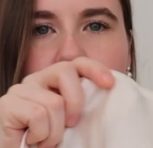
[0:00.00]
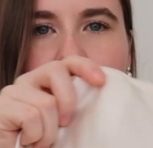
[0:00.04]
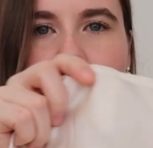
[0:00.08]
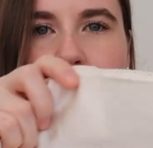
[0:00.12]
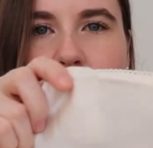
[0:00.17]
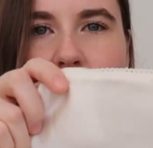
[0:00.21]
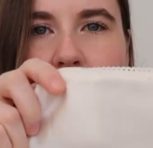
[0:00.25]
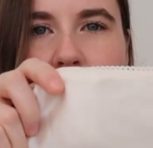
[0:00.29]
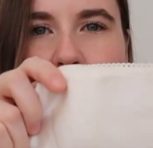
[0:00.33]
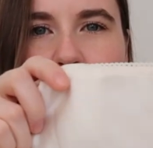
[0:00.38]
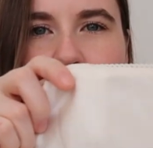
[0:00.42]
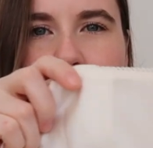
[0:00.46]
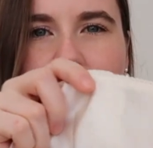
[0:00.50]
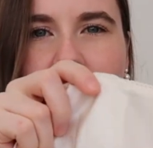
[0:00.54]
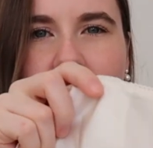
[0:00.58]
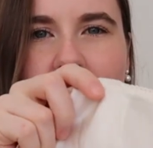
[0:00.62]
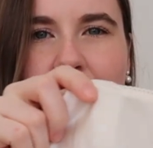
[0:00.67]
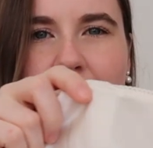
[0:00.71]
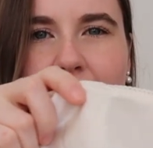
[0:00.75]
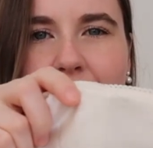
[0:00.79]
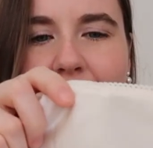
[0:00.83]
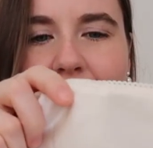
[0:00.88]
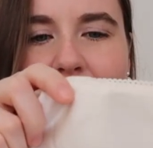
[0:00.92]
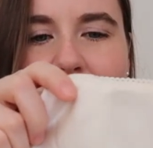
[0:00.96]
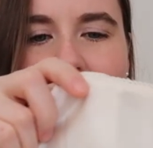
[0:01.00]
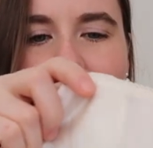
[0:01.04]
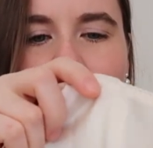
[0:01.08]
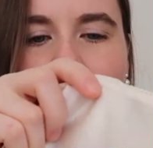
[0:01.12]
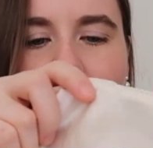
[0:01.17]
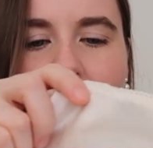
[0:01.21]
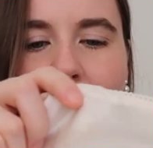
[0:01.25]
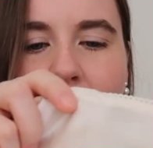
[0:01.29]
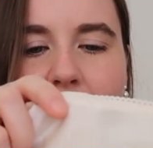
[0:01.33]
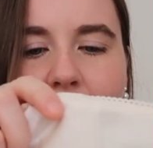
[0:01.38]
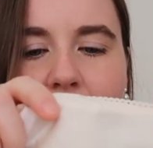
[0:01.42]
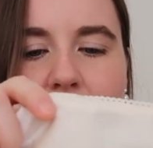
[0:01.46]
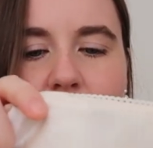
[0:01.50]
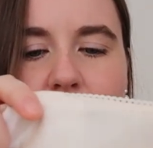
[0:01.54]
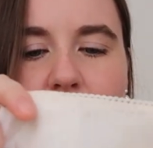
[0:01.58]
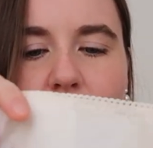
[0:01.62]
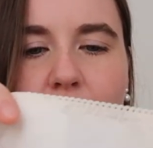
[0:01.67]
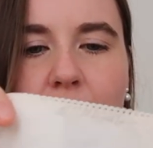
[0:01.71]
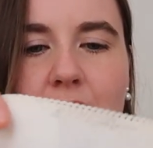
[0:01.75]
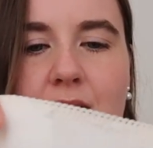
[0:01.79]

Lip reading: You can't really see my hand through